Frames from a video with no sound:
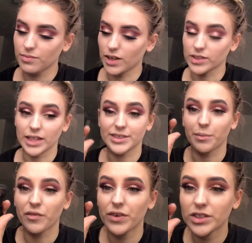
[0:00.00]
I'll take some
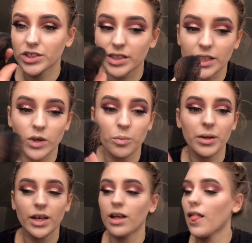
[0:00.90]
of it, just a little
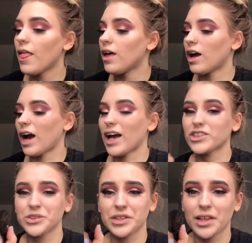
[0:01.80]
bit. I
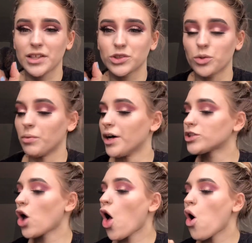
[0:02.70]
actually think that's too
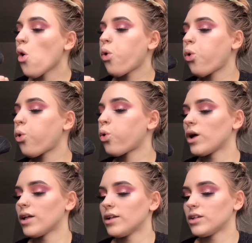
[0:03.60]
much.
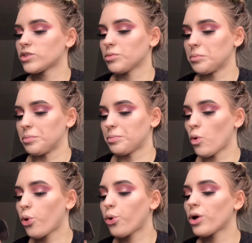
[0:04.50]
So I'm gonna
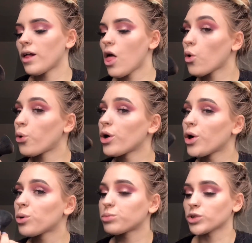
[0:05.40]

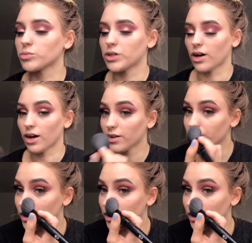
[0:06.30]
blow some of it off.